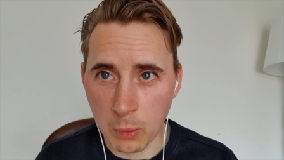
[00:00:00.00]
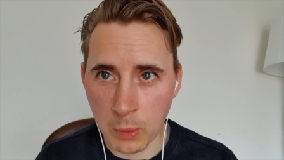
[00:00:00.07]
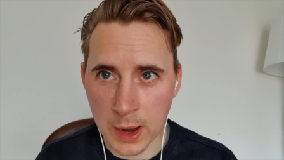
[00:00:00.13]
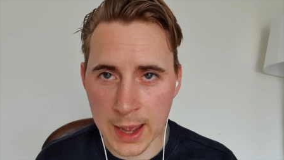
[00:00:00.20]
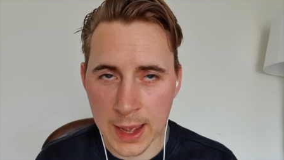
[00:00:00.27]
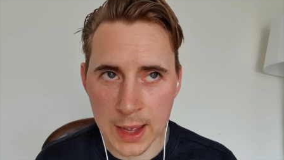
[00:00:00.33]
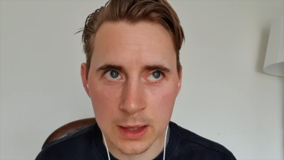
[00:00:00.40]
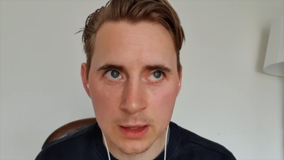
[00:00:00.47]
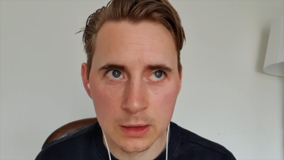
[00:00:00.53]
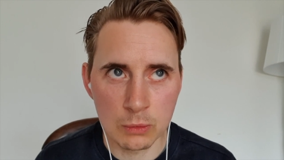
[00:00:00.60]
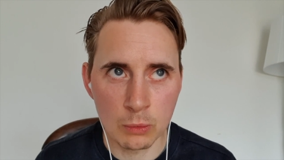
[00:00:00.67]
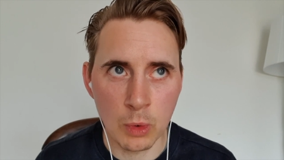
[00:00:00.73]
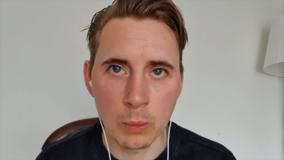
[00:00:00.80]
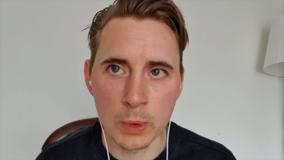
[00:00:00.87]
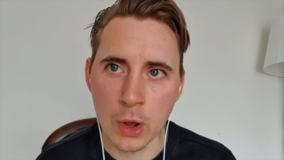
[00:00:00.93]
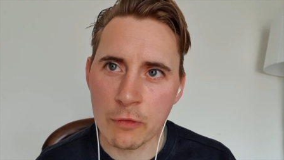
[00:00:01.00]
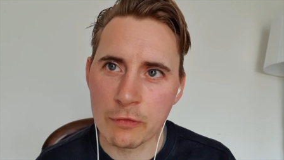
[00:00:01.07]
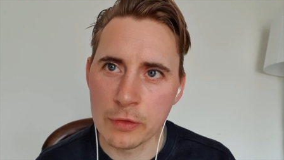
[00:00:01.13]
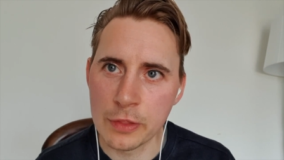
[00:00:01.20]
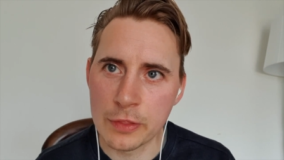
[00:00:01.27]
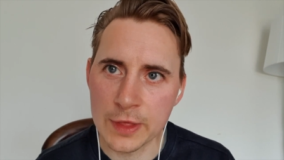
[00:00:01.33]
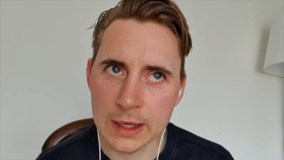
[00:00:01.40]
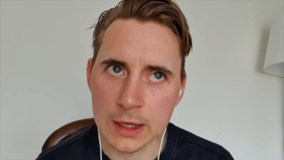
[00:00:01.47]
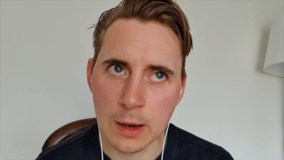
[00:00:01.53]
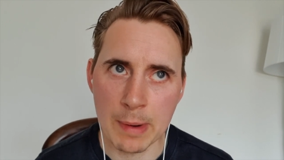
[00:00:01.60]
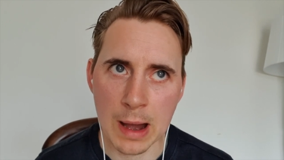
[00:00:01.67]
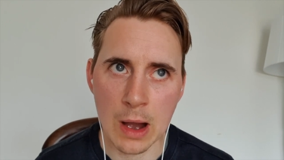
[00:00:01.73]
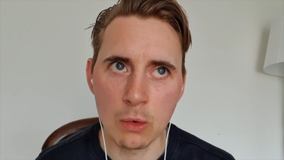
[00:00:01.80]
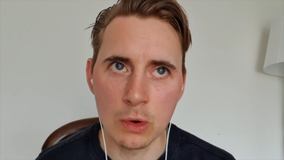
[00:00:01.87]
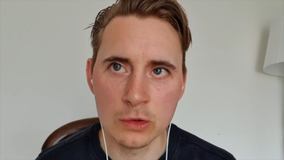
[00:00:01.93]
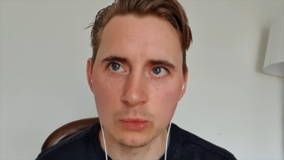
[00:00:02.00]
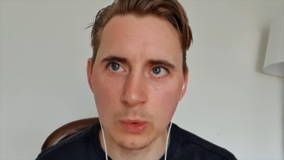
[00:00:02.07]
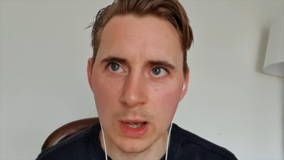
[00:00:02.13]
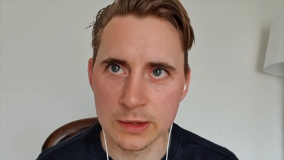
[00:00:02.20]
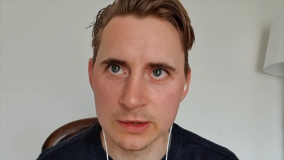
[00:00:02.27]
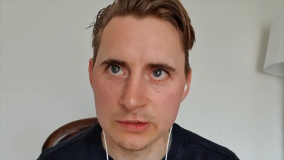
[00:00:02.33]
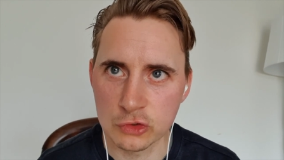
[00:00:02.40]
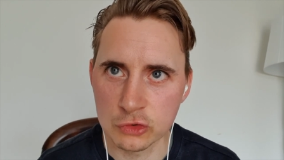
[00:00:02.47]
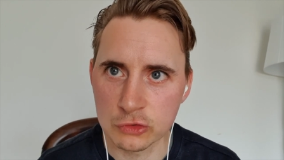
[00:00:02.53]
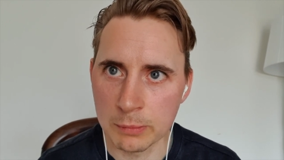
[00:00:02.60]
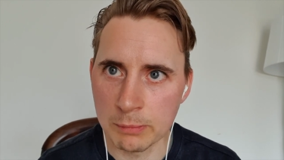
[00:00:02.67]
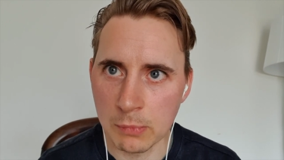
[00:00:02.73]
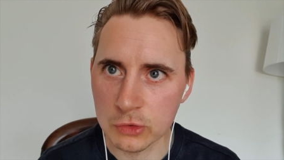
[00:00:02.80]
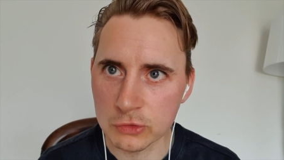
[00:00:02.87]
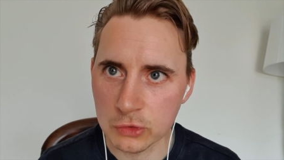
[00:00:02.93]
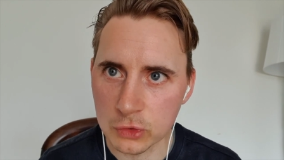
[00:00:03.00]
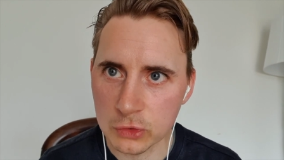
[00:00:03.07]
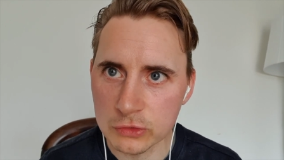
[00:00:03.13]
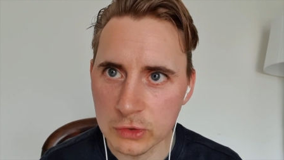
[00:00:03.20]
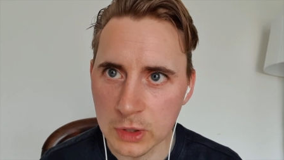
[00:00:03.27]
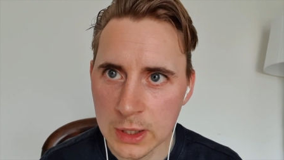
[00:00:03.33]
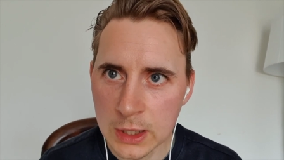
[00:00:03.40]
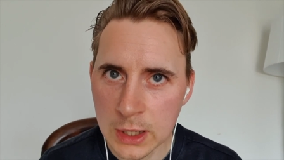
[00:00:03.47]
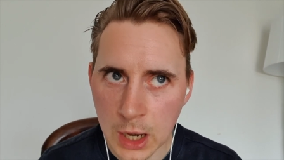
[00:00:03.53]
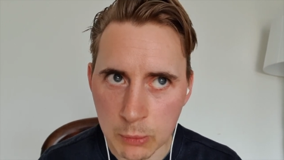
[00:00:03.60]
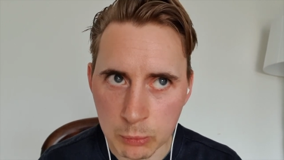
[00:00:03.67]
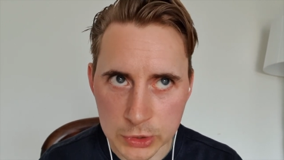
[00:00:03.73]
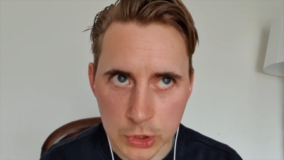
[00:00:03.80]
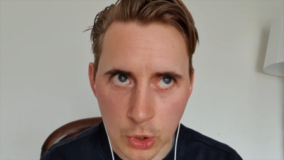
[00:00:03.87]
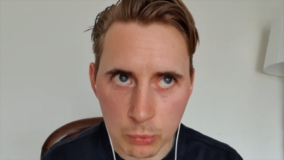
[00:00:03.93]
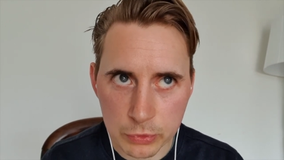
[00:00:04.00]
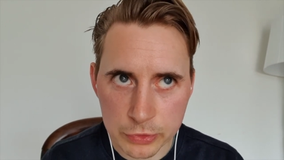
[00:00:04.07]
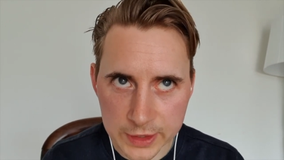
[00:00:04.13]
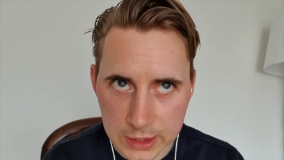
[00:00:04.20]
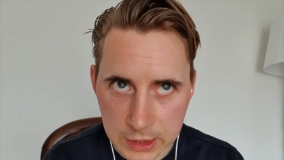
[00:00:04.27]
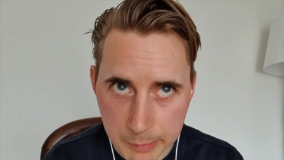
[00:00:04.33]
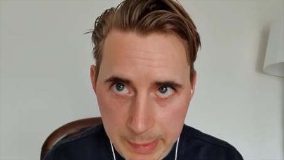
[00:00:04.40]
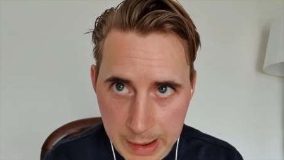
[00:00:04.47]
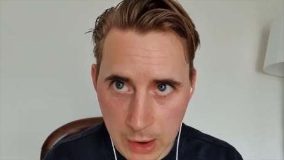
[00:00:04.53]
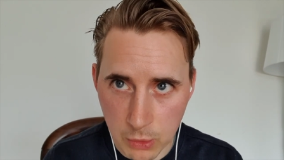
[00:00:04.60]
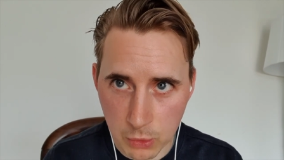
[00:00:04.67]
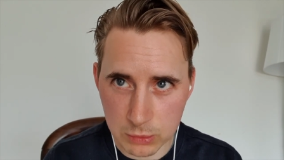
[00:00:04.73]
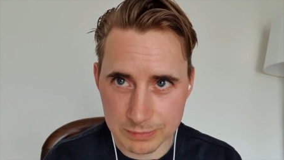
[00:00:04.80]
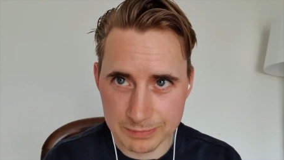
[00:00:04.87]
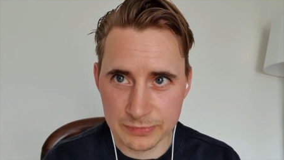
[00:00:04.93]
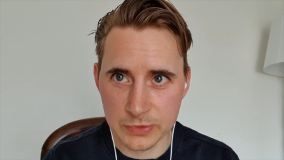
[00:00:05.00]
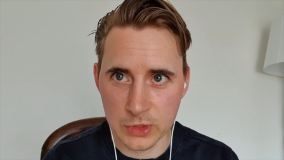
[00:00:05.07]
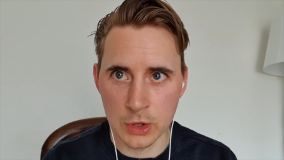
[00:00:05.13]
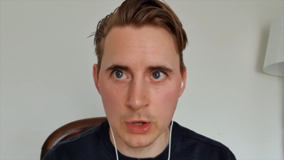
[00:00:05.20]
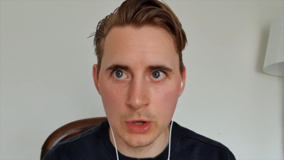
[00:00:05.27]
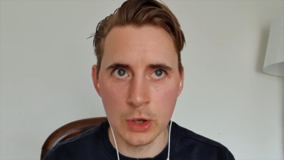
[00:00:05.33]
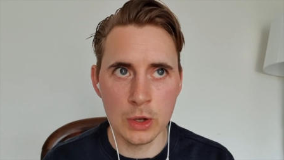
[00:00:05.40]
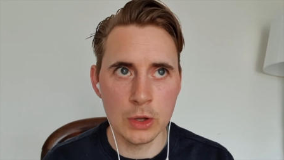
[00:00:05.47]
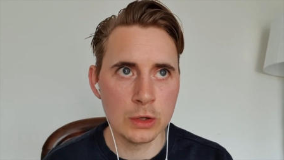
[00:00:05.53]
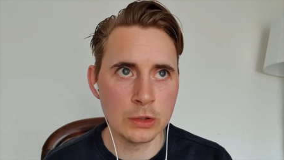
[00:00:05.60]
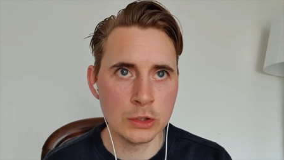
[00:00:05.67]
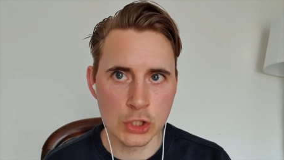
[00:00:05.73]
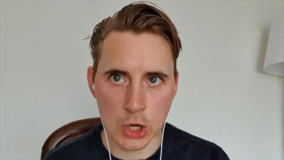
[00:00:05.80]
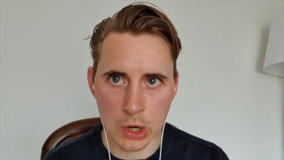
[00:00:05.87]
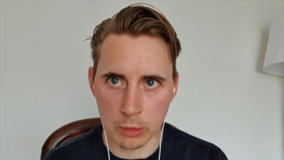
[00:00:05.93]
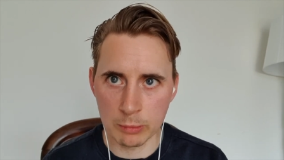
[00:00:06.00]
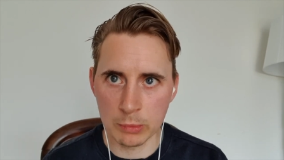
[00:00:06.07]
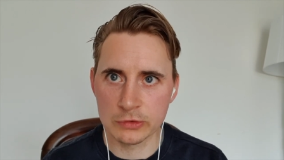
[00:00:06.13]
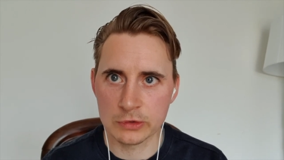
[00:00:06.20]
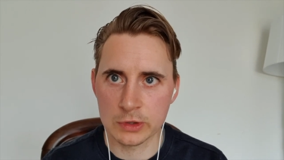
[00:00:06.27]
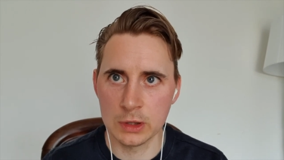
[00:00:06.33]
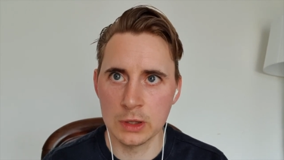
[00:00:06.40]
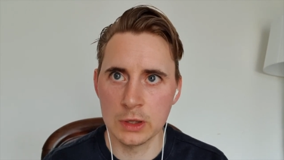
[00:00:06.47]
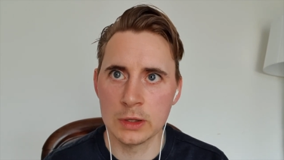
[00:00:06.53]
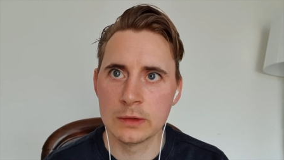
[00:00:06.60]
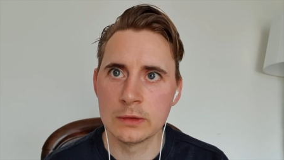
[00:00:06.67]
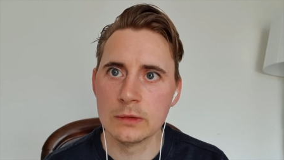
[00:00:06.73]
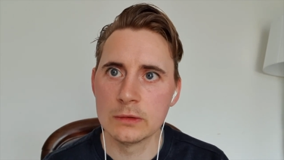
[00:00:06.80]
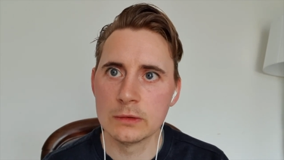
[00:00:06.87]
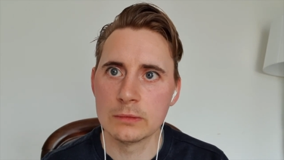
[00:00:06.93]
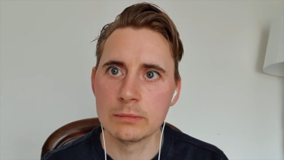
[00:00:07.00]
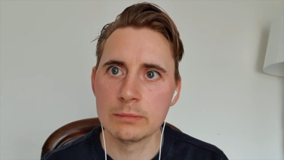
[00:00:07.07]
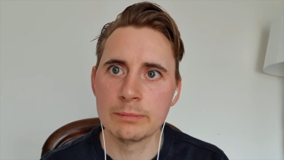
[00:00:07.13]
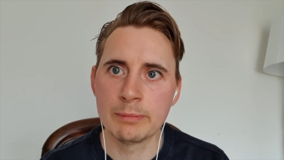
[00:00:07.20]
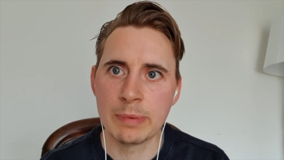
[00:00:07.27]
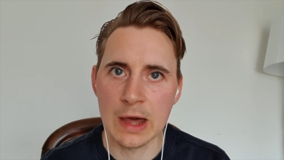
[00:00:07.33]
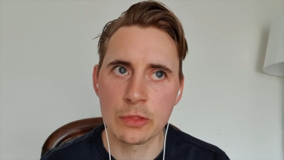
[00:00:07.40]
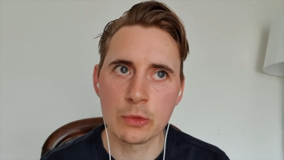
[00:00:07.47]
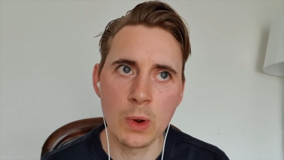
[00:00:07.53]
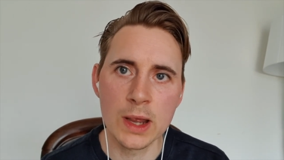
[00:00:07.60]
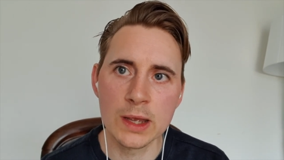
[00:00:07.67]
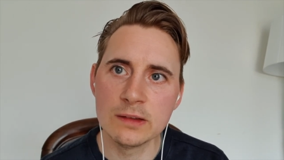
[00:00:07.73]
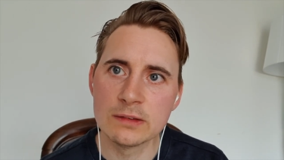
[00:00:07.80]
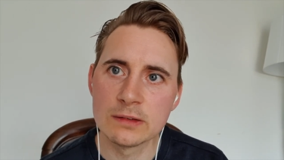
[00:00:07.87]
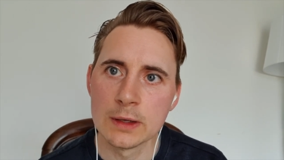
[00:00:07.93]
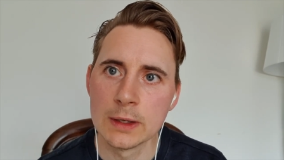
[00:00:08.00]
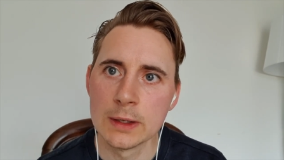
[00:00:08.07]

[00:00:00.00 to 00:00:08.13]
we're what we often think about as well is just the muscles, and we don't think about the neuromuscular pathways